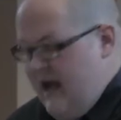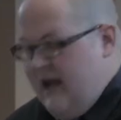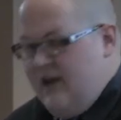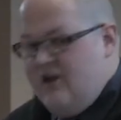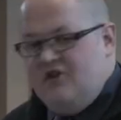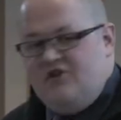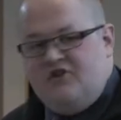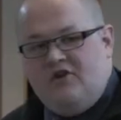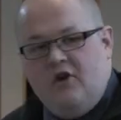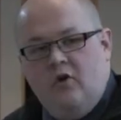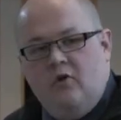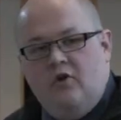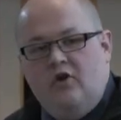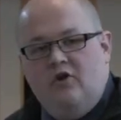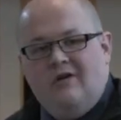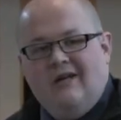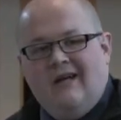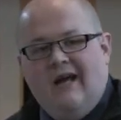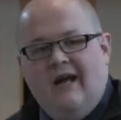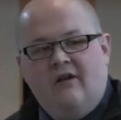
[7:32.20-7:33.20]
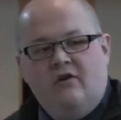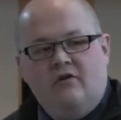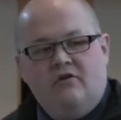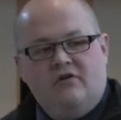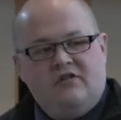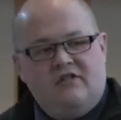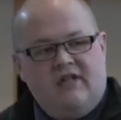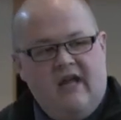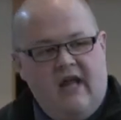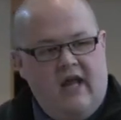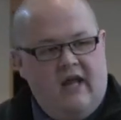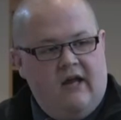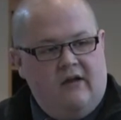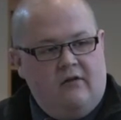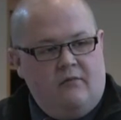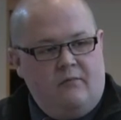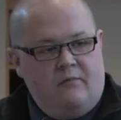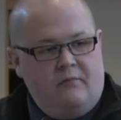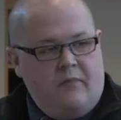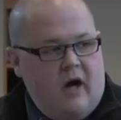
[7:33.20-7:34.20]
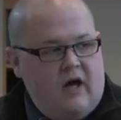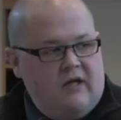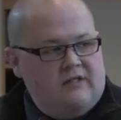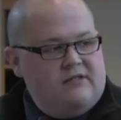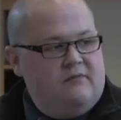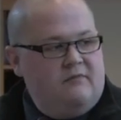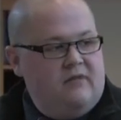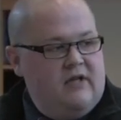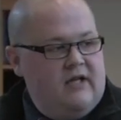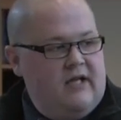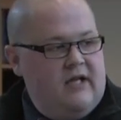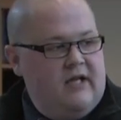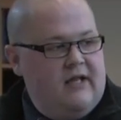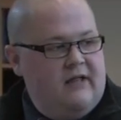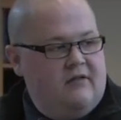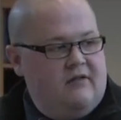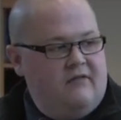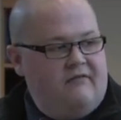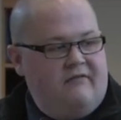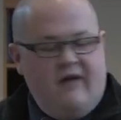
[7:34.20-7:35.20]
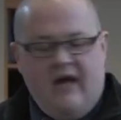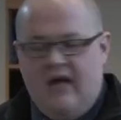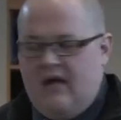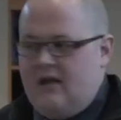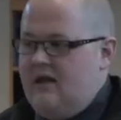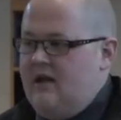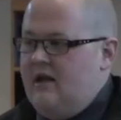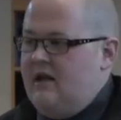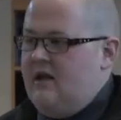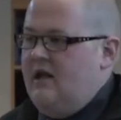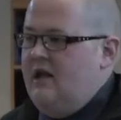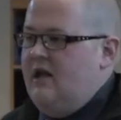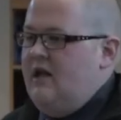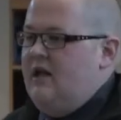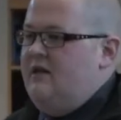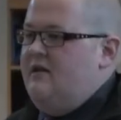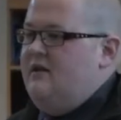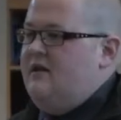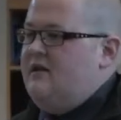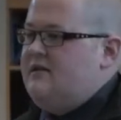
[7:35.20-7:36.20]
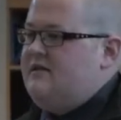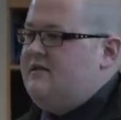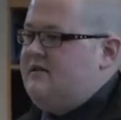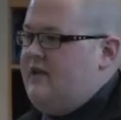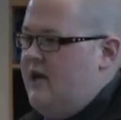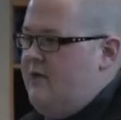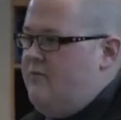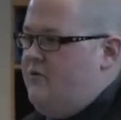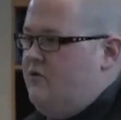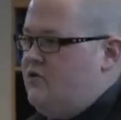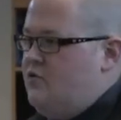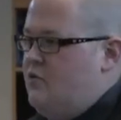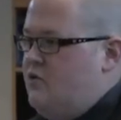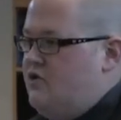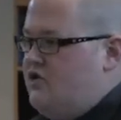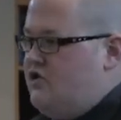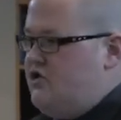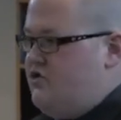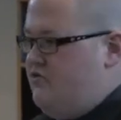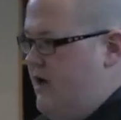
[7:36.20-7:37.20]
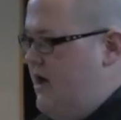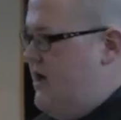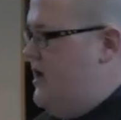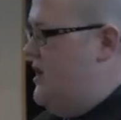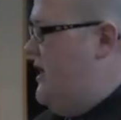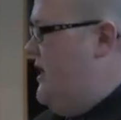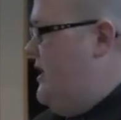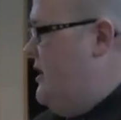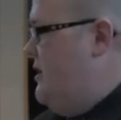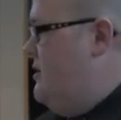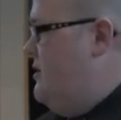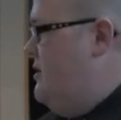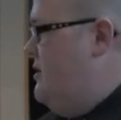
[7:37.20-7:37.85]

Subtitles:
And so you can understand, possibly, the fact that the disciples were struggling